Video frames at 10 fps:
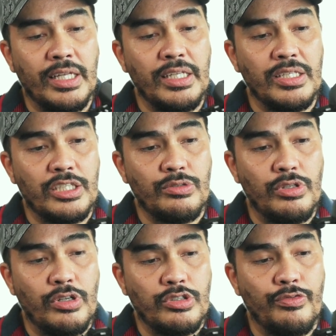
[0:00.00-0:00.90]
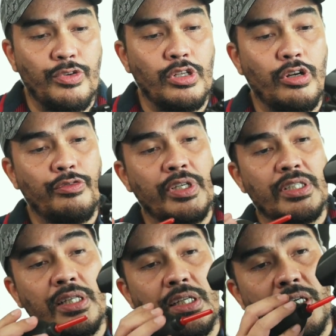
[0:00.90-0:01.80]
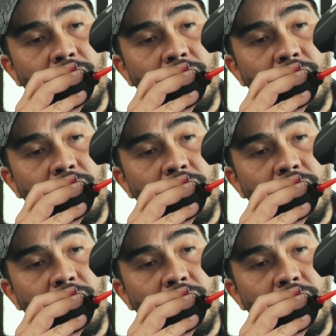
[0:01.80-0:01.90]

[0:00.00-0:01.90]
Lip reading: any dust will also fall off easily.